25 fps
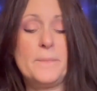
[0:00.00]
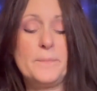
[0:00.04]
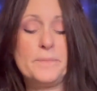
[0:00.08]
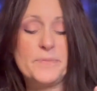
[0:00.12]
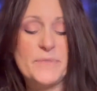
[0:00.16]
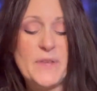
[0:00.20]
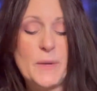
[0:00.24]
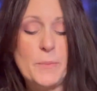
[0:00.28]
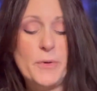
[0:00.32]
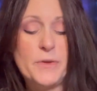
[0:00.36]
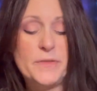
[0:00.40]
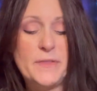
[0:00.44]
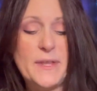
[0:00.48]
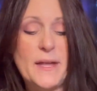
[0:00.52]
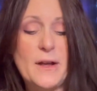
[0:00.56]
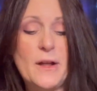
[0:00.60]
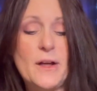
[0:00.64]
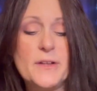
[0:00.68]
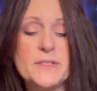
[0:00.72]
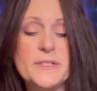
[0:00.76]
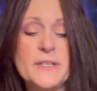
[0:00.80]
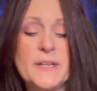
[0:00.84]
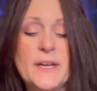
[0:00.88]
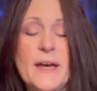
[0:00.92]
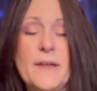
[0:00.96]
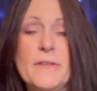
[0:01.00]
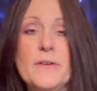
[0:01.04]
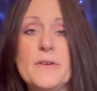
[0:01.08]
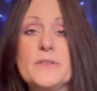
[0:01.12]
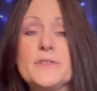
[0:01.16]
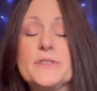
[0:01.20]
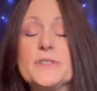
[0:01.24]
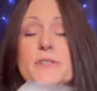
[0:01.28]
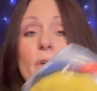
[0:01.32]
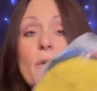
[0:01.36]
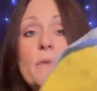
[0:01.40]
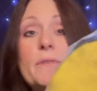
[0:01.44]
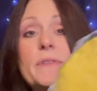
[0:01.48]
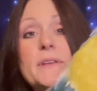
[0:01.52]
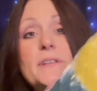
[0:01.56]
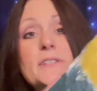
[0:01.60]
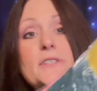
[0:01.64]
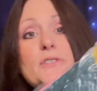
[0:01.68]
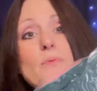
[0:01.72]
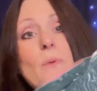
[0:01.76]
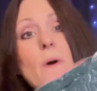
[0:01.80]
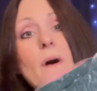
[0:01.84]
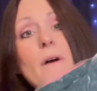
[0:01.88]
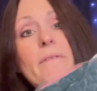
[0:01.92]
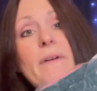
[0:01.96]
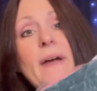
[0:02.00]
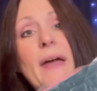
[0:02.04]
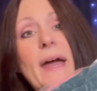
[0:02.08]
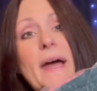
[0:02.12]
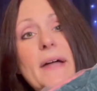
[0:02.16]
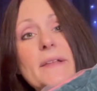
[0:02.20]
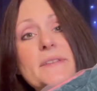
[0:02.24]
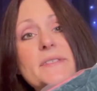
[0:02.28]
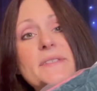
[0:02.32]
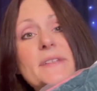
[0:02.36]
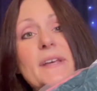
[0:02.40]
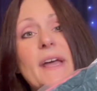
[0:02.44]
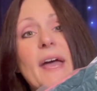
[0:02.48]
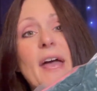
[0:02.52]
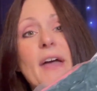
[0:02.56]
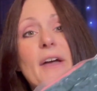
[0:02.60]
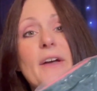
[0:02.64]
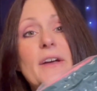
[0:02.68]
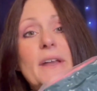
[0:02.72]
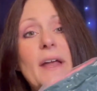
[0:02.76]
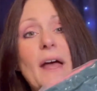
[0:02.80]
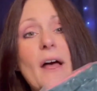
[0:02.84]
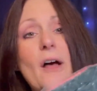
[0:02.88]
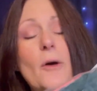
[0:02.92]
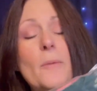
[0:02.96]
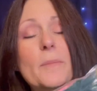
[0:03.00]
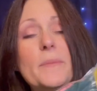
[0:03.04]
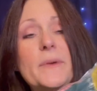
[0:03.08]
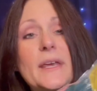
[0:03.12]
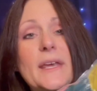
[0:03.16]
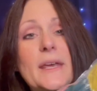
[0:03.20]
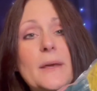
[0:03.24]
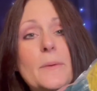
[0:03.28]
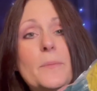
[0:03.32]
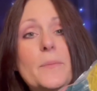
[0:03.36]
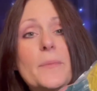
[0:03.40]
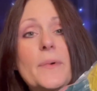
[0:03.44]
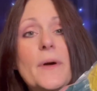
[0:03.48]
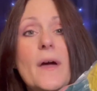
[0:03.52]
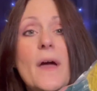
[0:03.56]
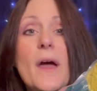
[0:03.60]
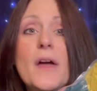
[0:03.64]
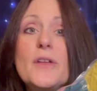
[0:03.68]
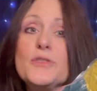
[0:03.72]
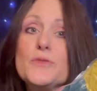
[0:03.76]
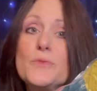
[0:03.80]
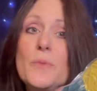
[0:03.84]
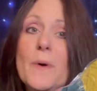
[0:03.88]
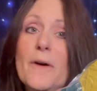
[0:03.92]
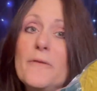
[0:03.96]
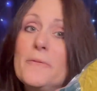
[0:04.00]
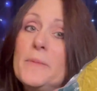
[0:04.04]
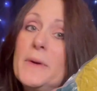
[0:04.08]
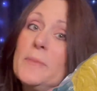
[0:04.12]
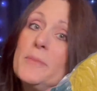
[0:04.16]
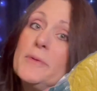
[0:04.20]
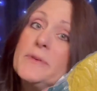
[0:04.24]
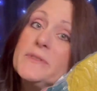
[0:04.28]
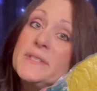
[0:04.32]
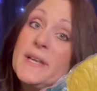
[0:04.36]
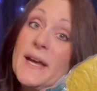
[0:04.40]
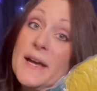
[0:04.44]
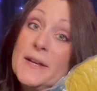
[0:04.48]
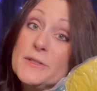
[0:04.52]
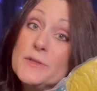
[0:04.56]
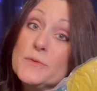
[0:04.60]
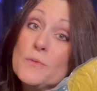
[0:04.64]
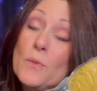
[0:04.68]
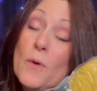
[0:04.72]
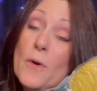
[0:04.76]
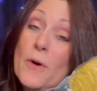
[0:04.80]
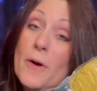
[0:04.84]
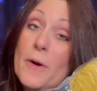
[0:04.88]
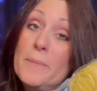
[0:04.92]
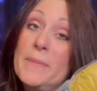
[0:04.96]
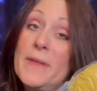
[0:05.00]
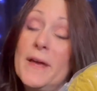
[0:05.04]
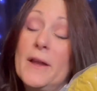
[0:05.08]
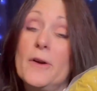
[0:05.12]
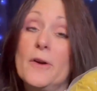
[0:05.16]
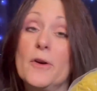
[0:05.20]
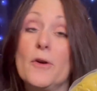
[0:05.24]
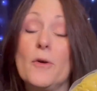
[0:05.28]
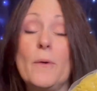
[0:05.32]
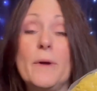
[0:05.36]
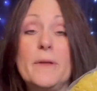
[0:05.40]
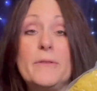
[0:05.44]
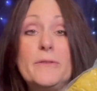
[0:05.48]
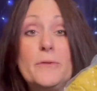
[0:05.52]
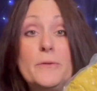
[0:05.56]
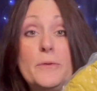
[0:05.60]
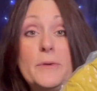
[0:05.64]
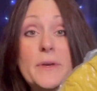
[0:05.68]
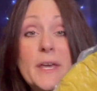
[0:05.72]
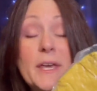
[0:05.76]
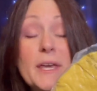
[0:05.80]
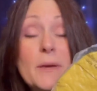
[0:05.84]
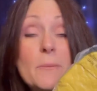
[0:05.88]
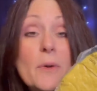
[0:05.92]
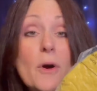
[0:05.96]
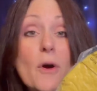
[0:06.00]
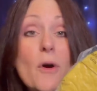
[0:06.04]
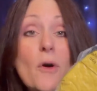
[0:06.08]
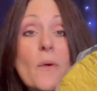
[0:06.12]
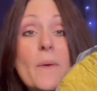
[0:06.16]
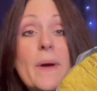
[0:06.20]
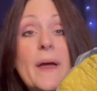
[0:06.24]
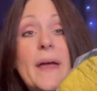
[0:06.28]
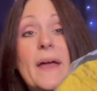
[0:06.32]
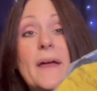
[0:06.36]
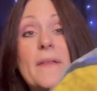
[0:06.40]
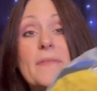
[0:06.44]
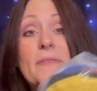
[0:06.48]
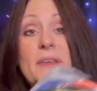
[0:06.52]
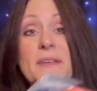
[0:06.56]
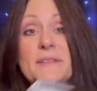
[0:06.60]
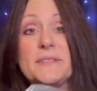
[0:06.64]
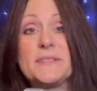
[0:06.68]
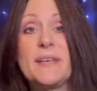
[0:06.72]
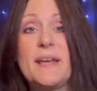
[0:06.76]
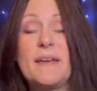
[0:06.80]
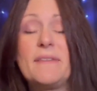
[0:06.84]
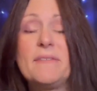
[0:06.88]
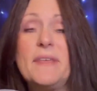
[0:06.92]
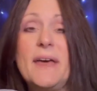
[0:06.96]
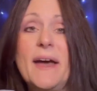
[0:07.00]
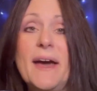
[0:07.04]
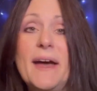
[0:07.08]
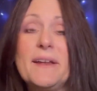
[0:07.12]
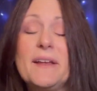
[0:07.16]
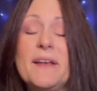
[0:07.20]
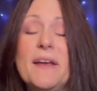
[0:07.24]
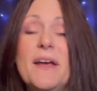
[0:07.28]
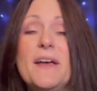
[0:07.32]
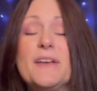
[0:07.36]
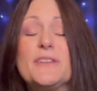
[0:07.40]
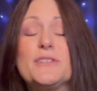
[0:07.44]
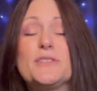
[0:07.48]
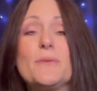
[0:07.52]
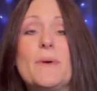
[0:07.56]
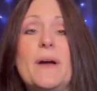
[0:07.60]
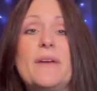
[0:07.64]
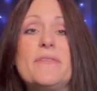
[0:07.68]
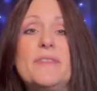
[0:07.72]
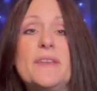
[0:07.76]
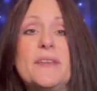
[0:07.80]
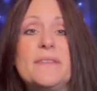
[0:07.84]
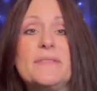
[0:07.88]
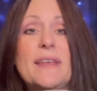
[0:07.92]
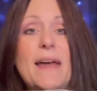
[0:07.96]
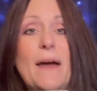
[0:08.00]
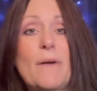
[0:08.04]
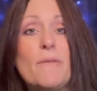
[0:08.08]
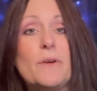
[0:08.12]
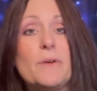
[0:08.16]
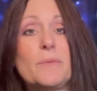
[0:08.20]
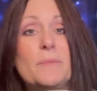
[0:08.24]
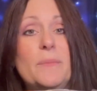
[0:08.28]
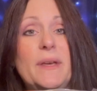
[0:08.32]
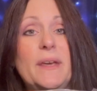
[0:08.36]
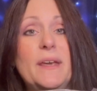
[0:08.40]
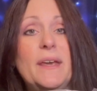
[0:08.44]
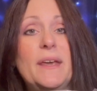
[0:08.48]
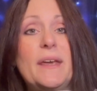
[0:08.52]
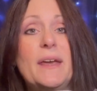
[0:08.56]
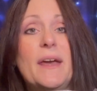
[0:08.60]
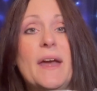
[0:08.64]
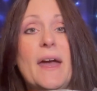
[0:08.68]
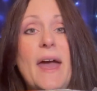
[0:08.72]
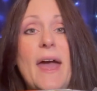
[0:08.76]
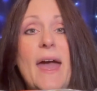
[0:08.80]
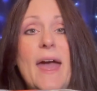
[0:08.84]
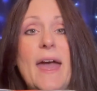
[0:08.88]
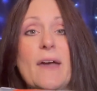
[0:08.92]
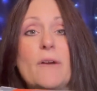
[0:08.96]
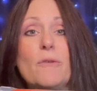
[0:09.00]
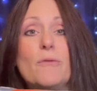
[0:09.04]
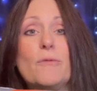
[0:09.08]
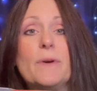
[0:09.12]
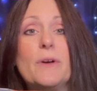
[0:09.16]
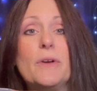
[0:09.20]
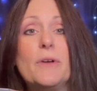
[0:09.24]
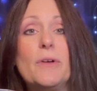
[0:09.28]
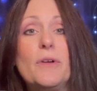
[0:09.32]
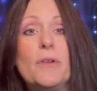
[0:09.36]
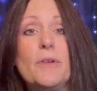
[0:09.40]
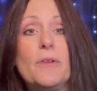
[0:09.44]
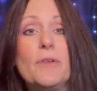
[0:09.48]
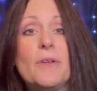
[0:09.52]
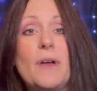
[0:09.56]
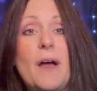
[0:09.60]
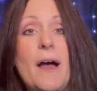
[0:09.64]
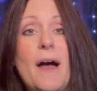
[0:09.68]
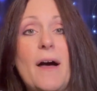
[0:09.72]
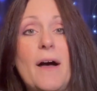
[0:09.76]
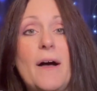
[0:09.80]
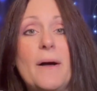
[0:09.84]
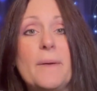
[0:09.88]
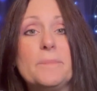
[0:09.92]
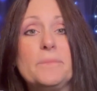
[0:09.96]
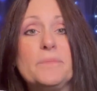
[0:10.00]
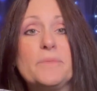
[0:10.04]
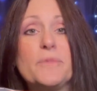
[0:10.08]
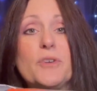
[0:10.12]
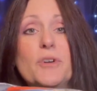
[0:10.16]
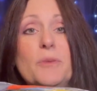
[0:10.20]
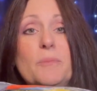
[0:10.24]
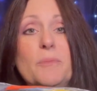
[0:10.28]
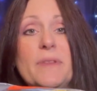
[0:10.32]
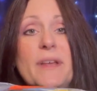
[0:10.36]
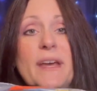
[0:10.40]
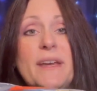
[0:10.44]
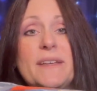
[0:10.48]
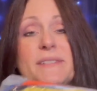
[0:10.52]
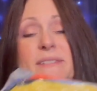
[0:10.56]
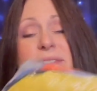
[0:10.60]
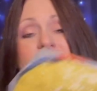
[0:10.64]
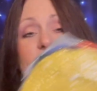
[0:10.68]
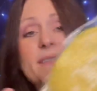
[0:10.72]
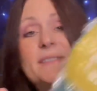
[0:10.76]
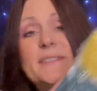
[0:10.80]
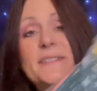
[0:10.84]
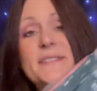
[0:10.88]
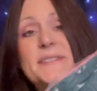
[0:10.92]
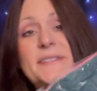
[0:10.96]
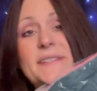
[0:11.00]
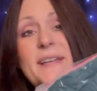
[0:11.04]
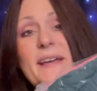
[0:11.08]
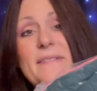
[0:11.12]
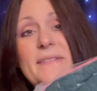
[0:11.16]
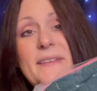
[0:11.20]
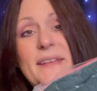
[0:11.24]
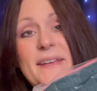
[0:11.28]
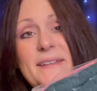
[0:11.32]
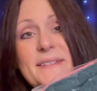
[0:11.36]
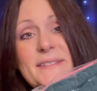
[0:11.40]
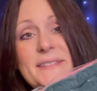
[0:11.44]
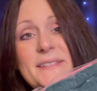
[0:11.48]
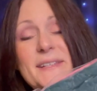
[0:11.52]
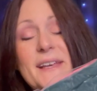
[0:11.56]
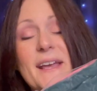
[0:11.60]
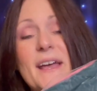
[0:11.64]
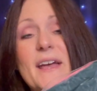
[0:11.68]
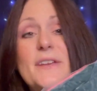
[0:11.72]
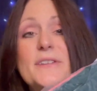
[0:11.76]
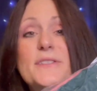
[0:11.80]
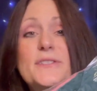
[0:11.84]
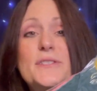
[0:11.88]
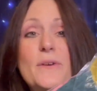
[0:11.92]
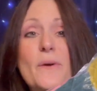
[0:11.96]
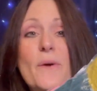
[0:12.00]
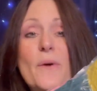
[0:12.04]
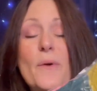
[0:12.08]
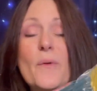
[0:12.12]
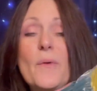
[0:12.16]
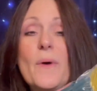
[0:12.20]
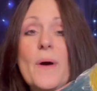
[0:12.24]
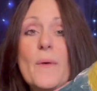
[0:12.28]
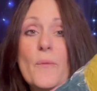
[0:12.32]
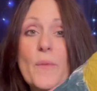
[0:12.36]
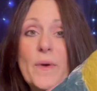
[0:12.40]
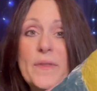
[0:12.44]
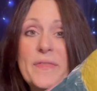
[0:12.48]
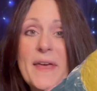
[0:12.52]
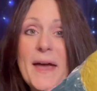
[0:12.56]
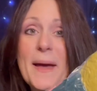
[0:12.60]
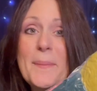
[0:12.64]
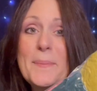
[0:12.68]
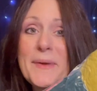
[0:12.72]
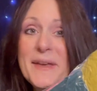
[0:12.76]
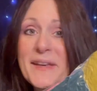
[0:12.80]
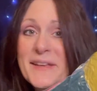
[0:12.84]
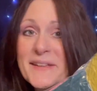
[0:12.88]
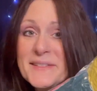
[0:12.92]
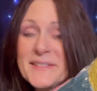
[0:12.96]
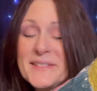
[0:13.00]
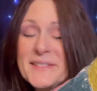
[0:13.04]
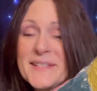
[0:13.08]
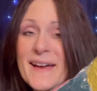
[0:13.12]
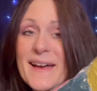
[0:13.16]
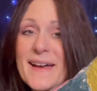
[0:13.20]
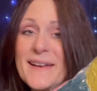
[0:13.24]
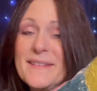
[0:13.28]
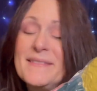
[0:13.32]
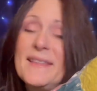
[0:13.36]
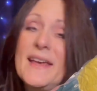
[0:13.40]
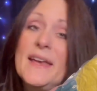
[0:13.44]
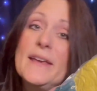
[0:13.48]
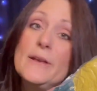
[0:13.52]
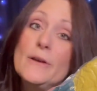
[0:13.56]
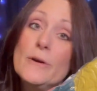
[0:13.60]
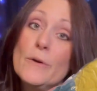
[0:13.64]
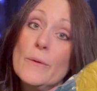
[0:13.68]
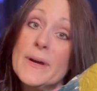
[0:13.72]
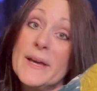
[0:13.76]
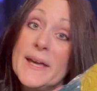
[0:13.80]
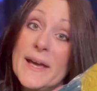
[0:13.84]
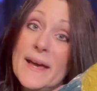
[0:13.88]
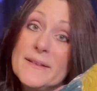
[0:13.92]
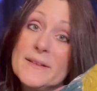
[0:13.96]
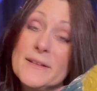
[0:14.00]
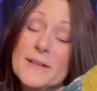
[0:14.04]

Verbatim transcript: They put that all together. So these 12 hats could help keep 12 people's heads warm that are going through chemo and things like that. So I think that would be a real good place to send these. So with that being said, thank you again,